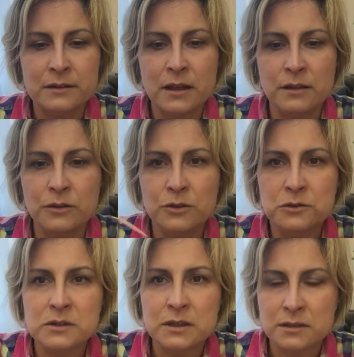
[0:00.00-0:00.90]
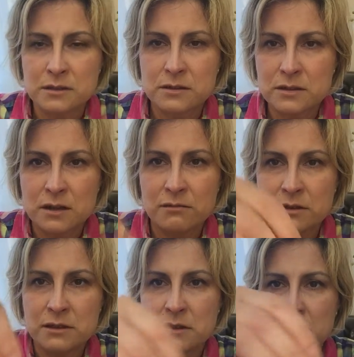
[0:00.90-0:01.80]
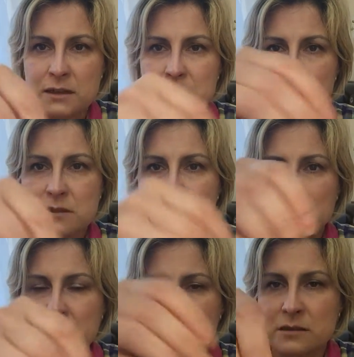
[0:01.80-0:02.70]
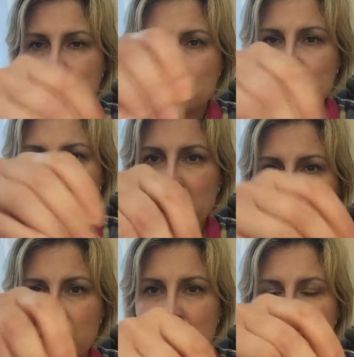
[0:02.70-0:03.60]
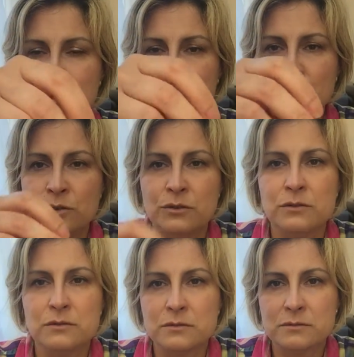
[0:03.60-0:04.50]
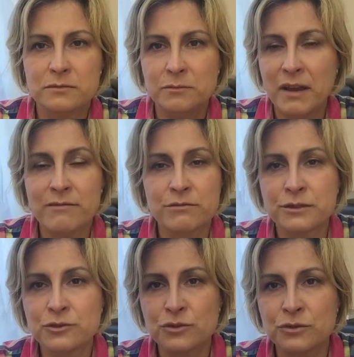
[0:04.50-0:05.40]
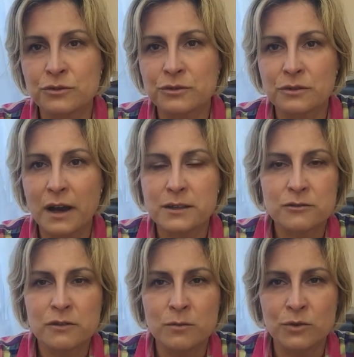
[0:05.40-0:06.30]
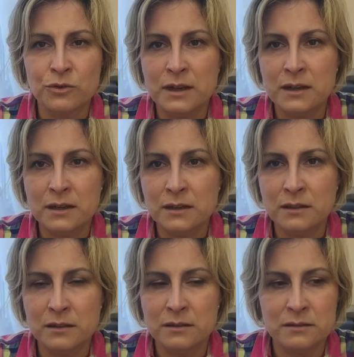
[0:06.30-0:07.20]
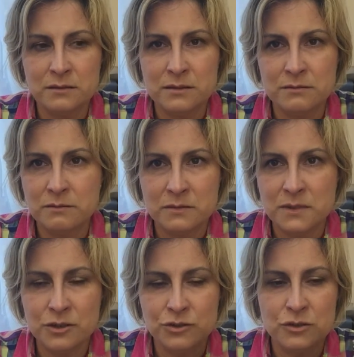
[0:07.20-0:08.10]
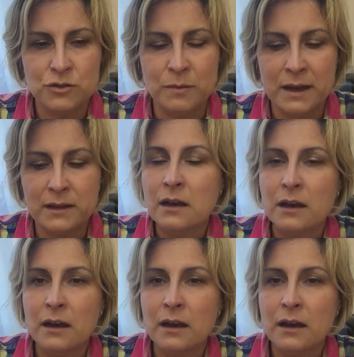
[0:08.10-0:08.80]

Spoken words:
then use this, stir this toothpick in your beverage or ice cream or any other dish that you make.